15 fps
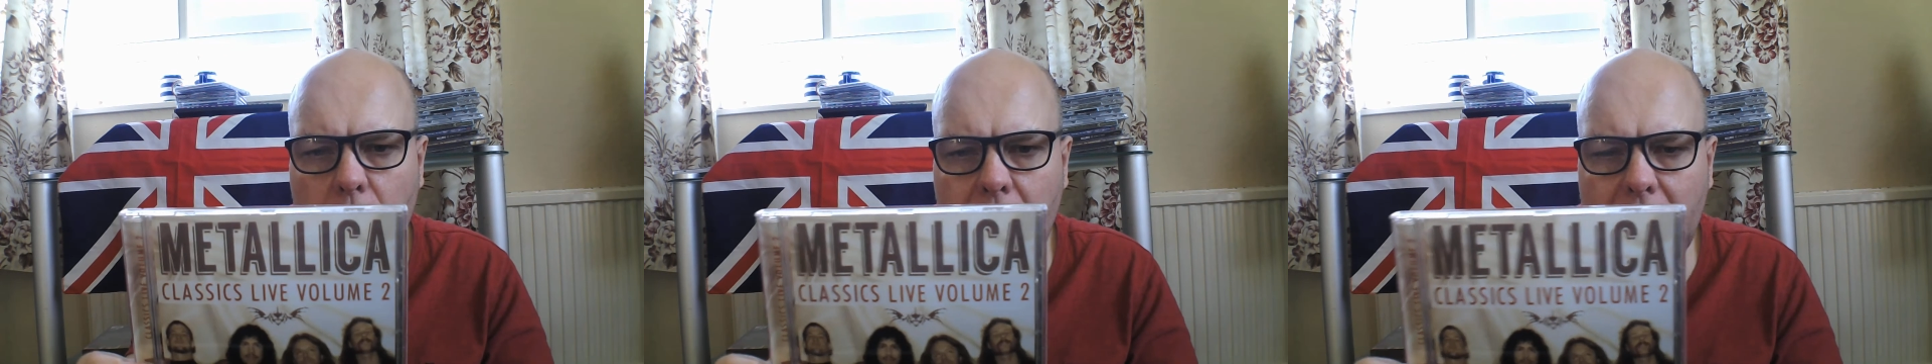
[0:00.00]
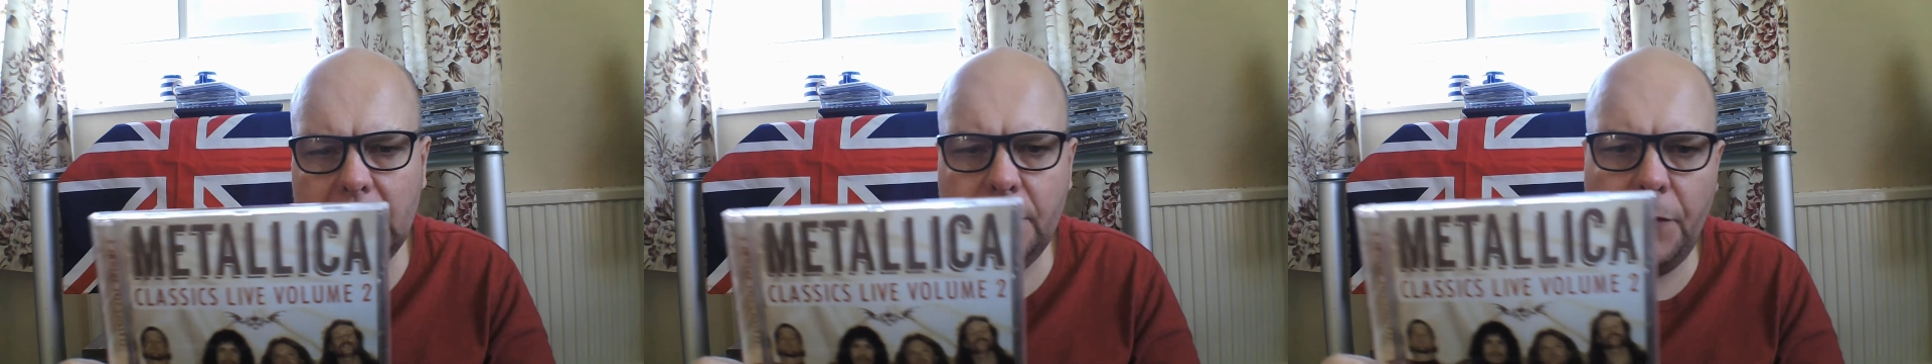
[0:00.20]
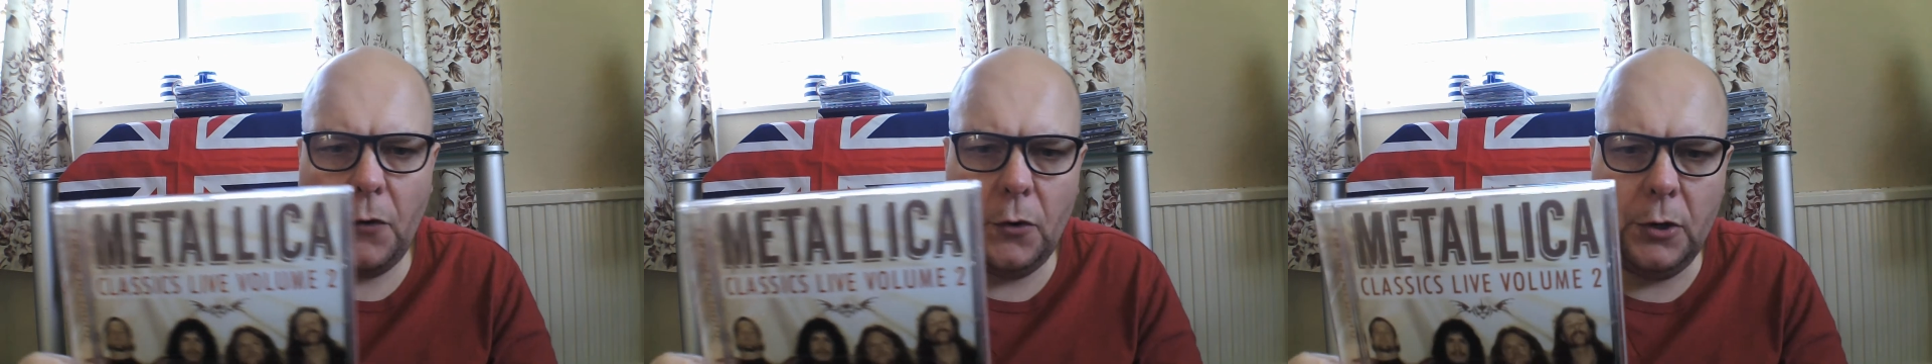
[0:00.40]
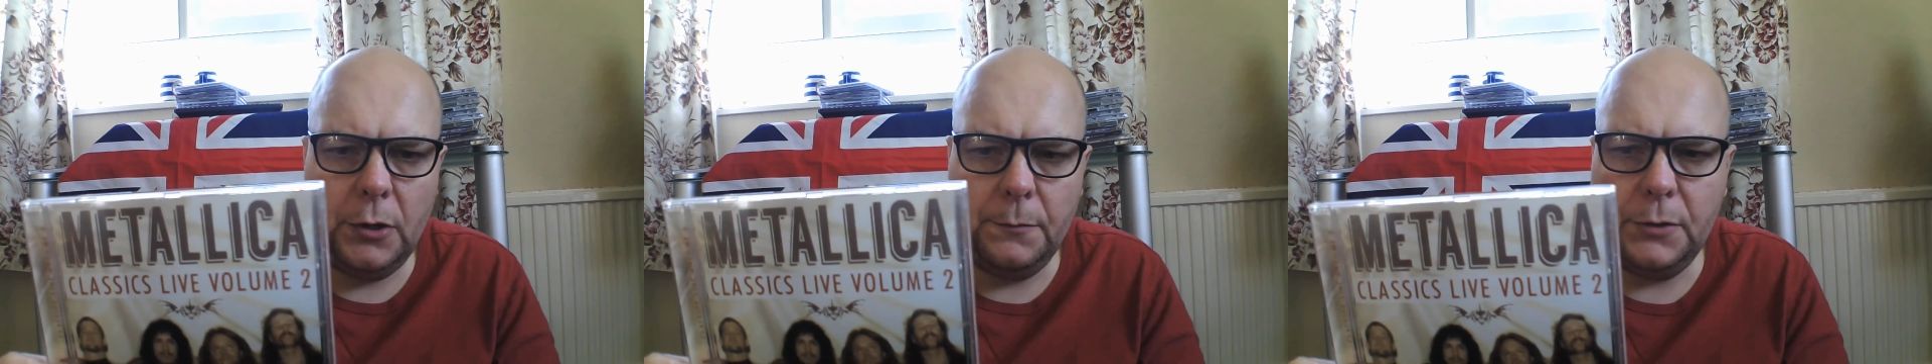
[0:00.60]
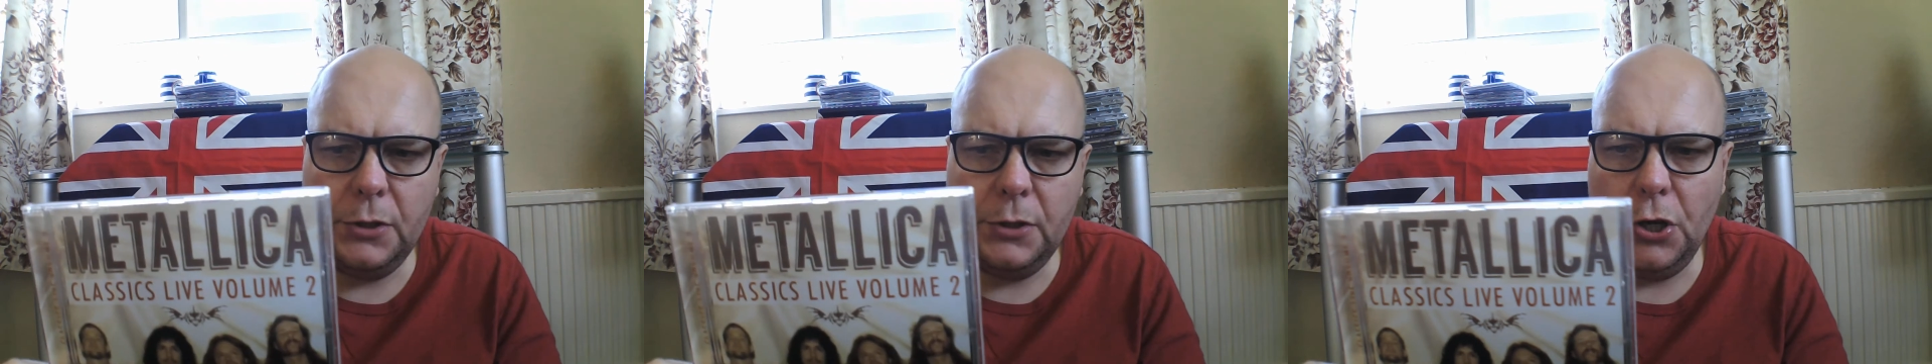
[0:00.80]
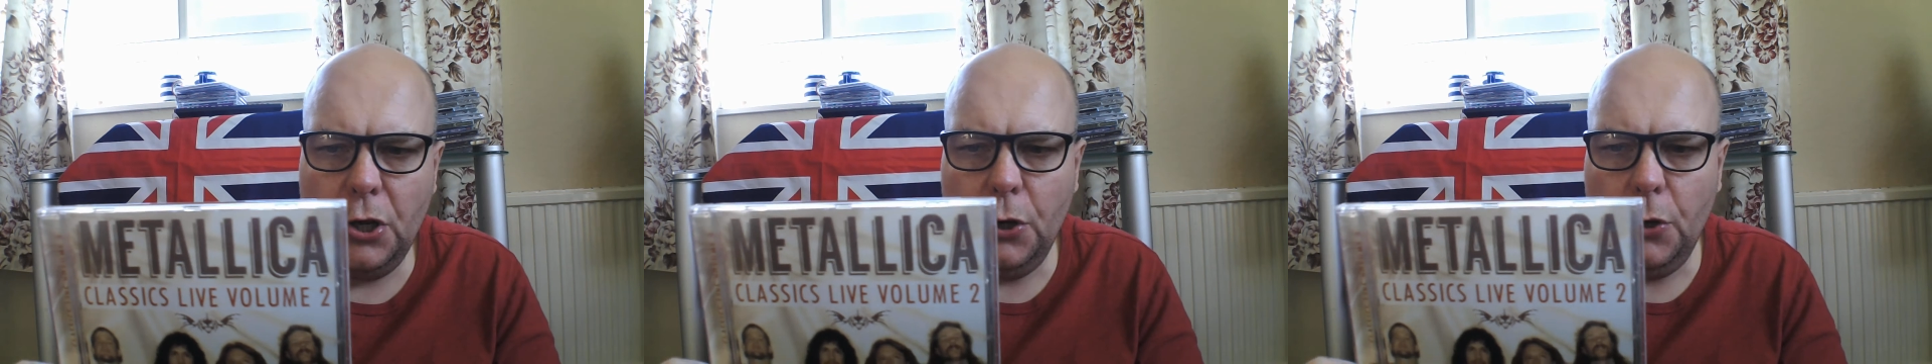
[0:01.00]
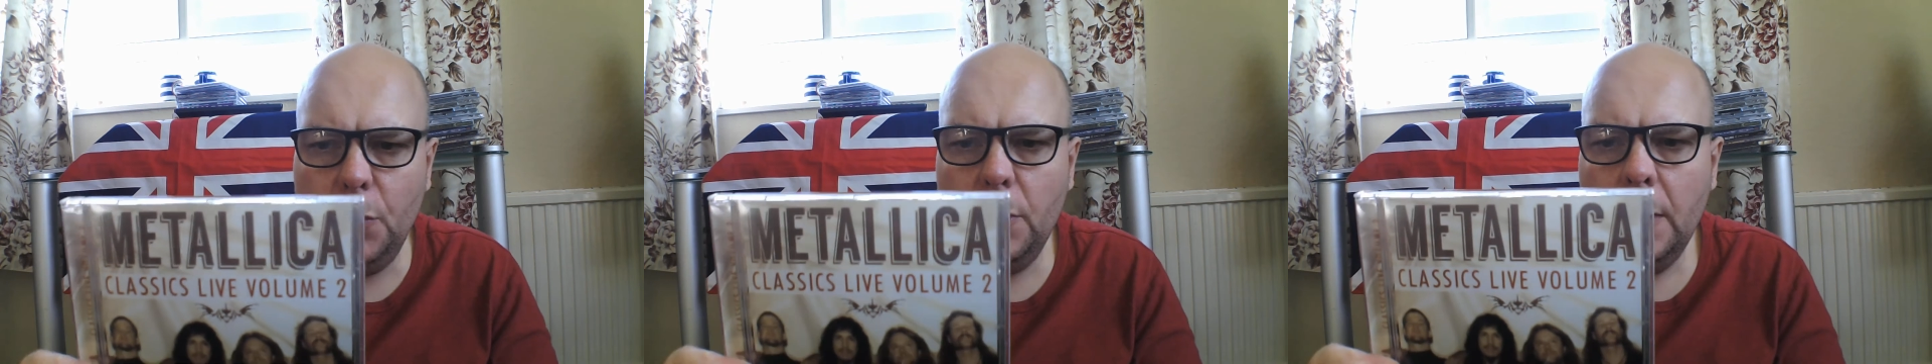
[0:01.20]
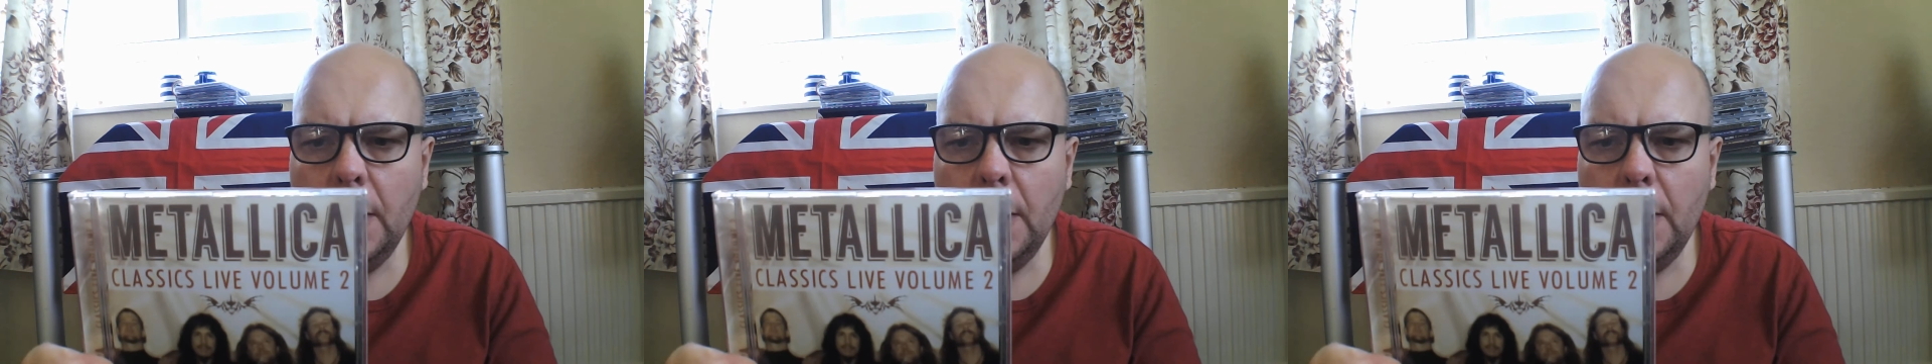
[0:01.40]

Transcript: that's Volume 2.